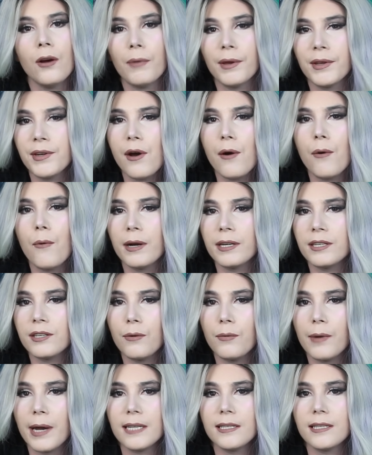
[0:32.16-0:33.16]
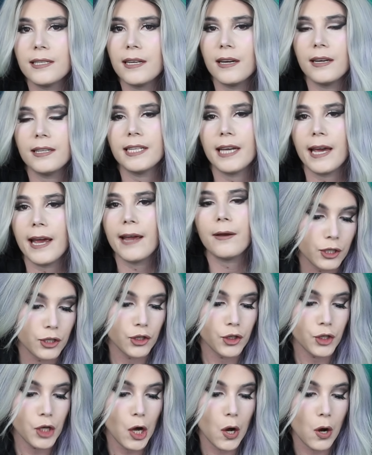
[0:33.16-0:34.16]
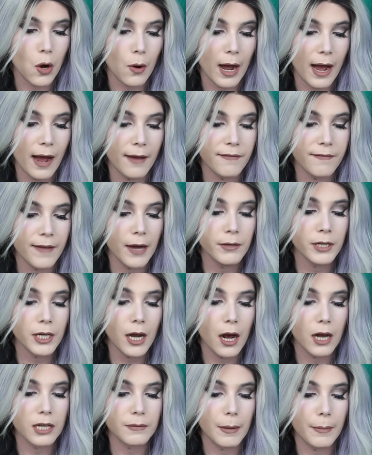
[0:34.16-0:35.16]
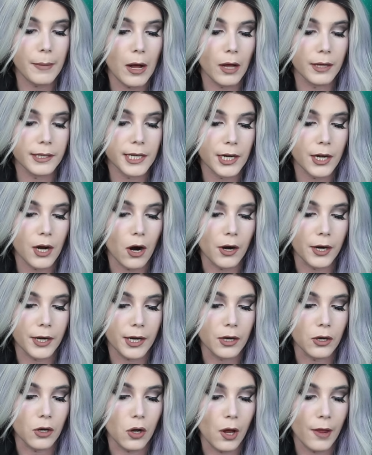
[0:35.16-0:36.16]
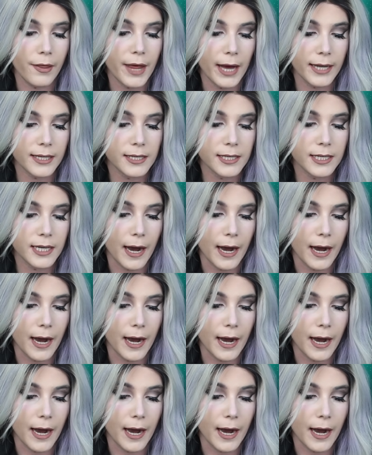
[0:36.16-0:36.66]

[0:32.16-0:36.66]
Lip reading: we don't want to waste a day. So I found a Cosmopolitan article that's